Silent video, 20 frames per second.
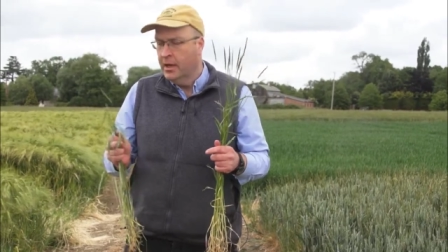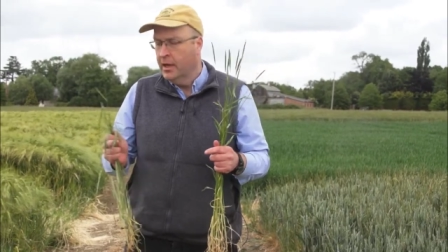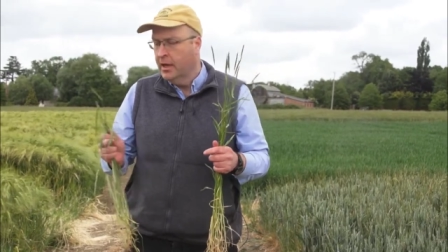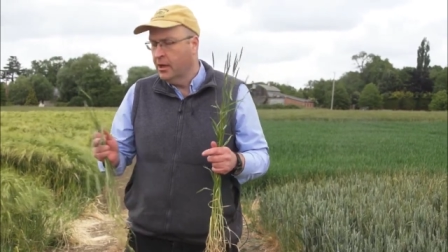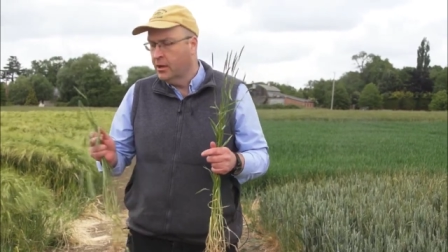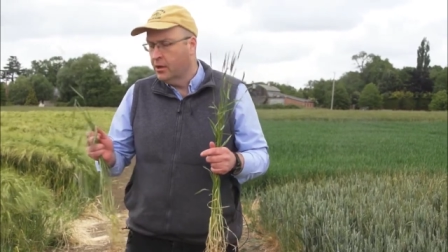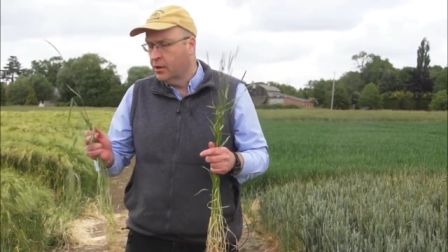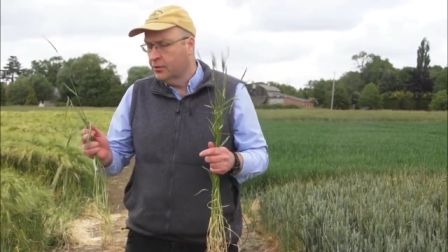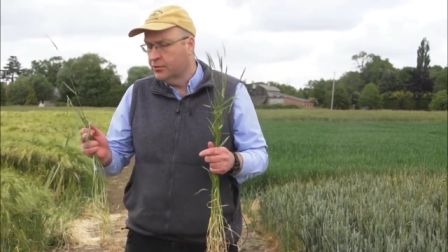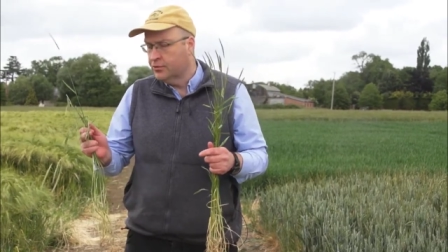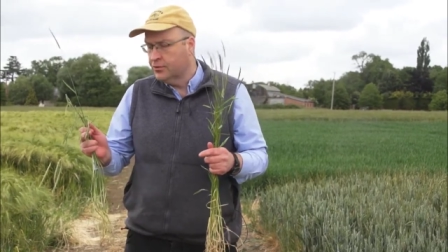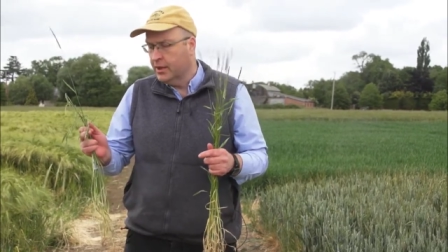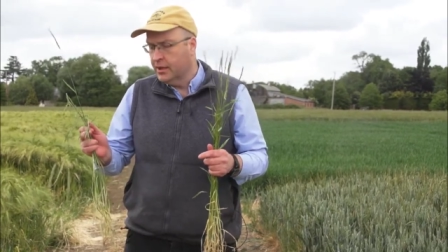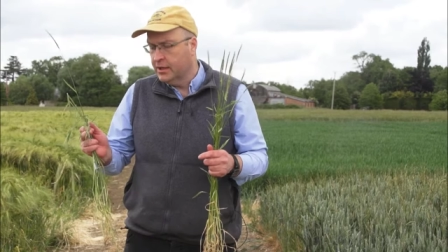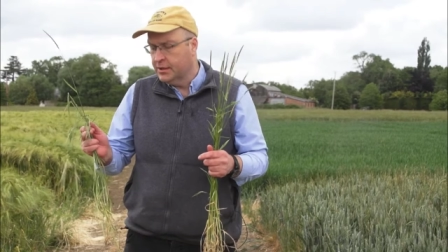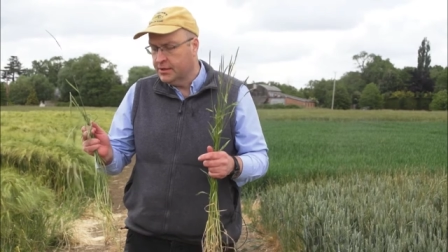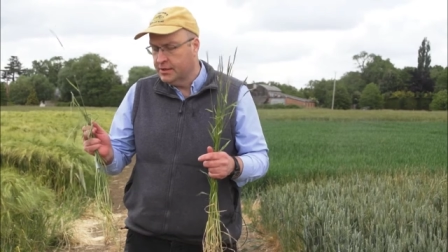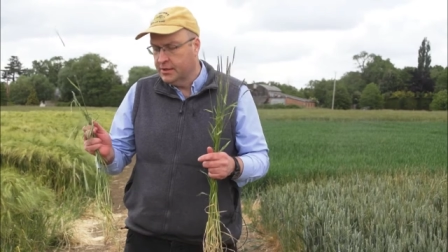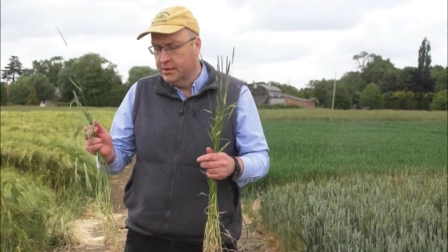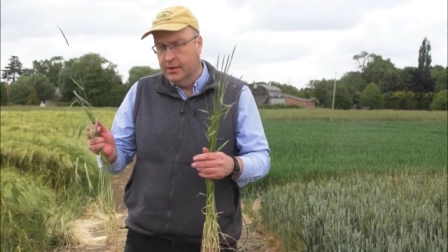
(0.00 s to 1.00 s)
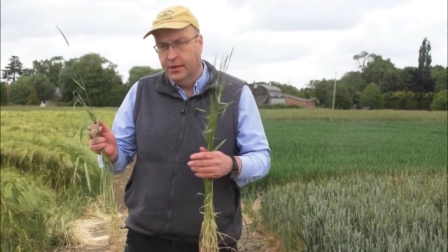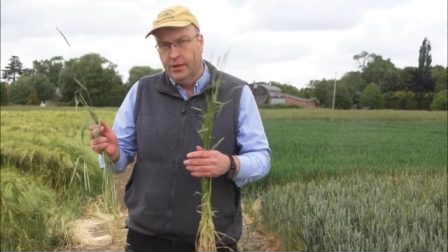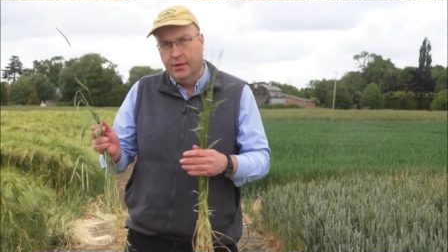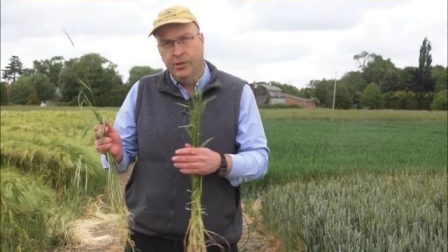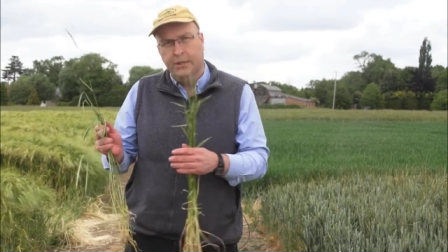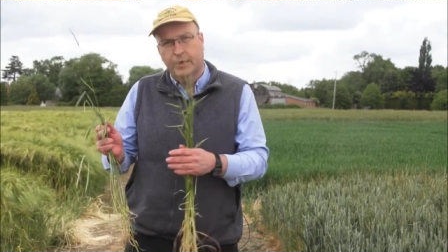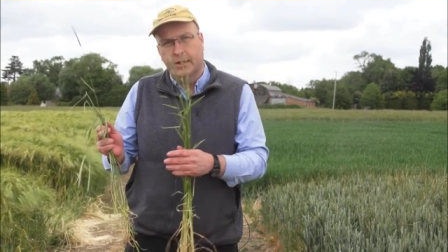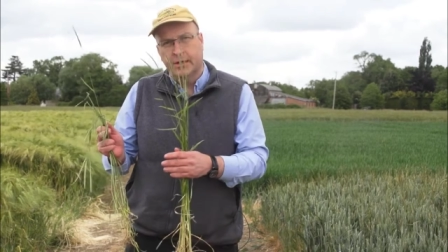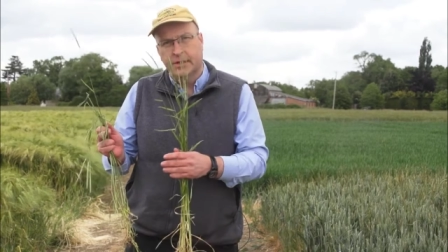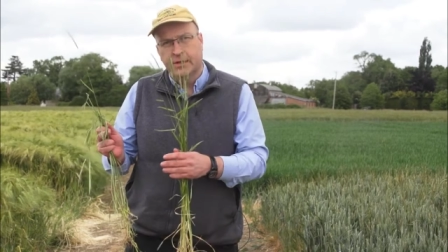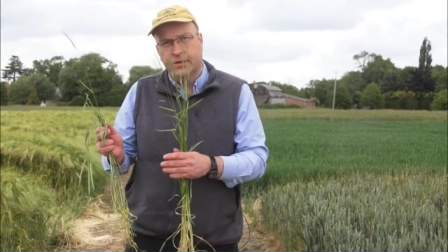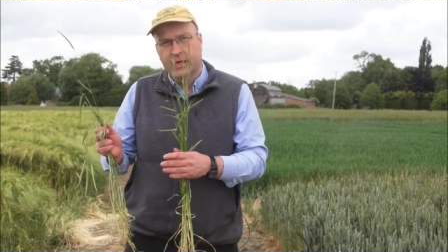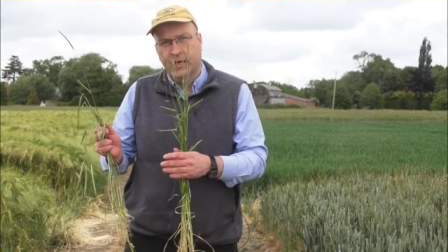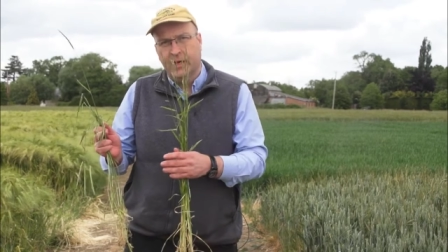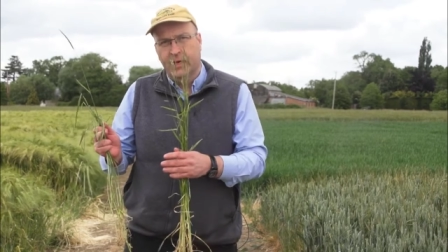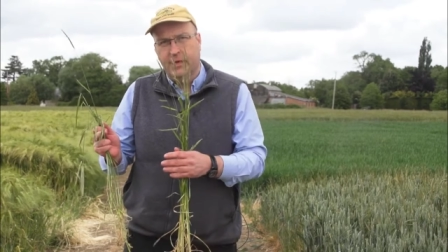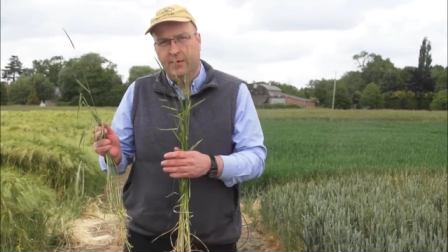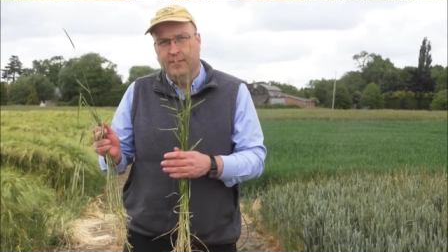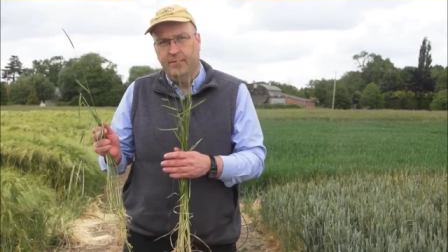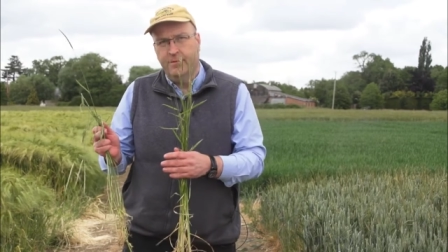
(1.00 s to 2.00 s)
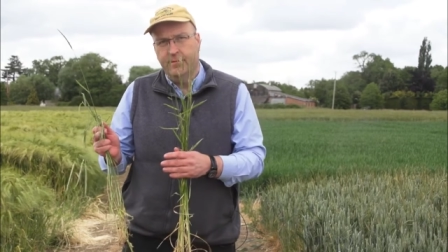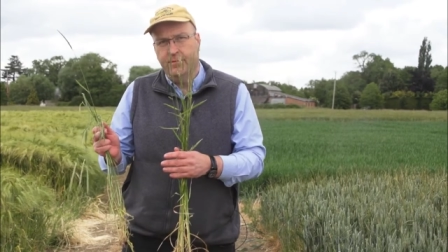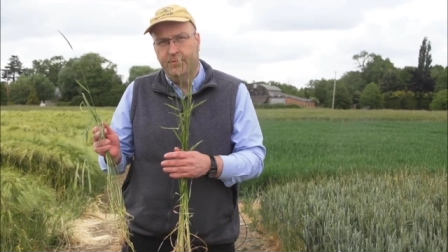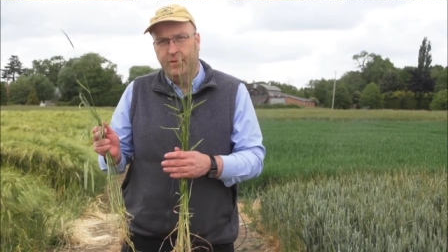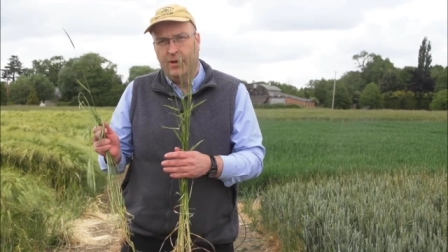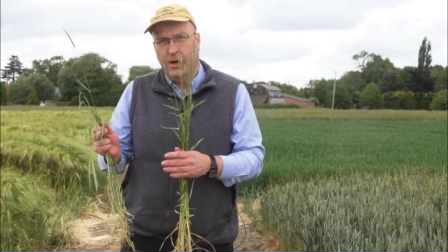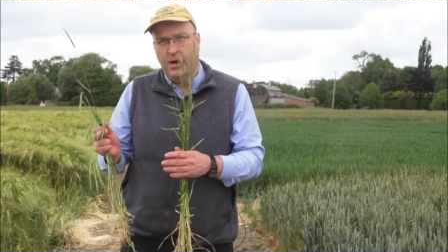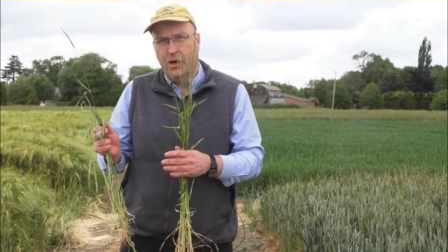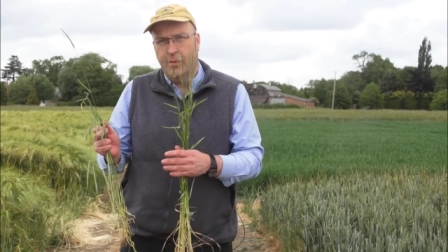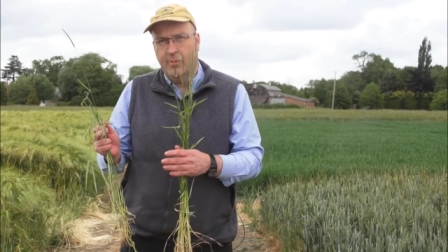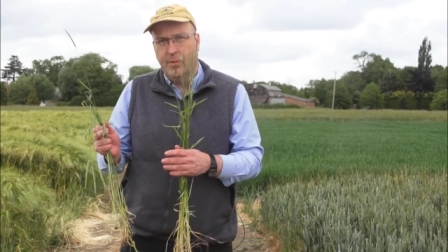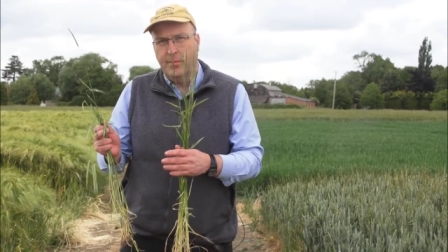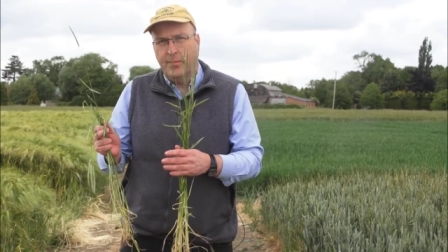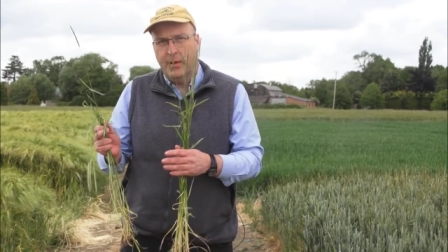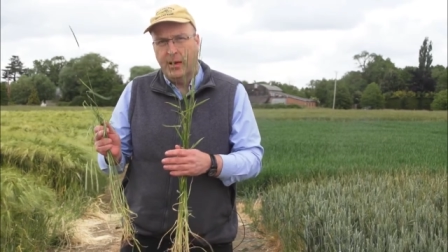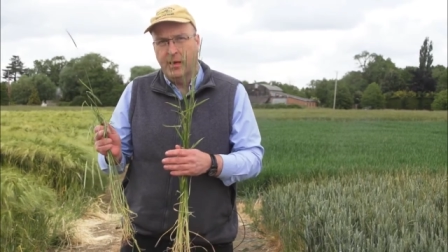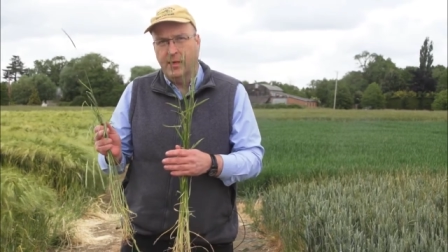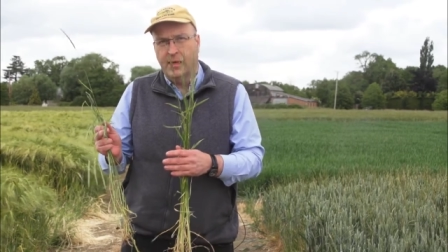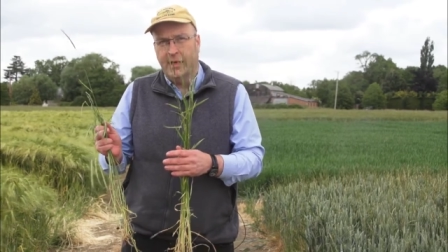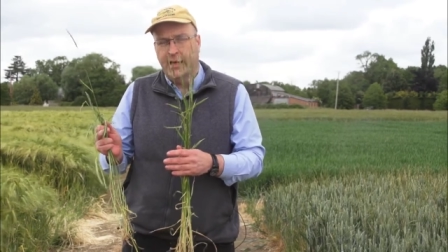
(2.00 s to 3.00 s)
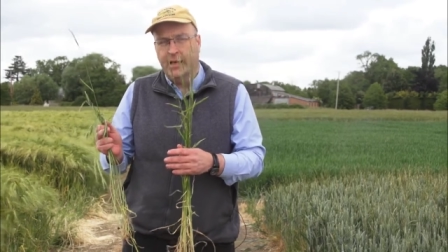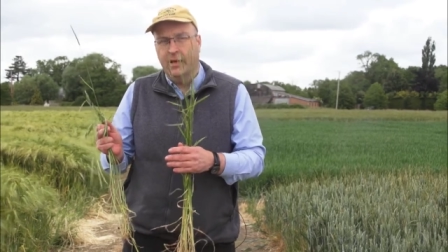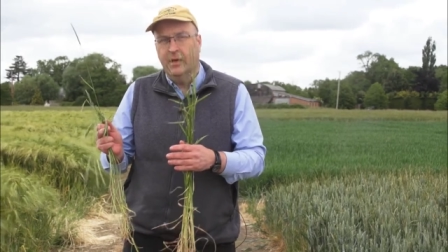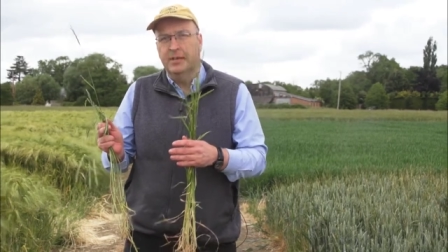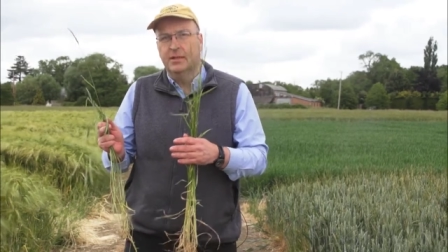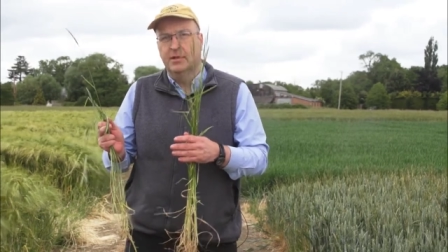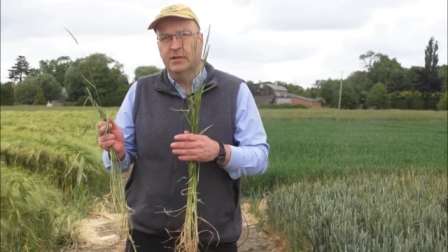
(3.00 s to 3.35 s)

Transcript: In contrast, you can see the hybrid barley,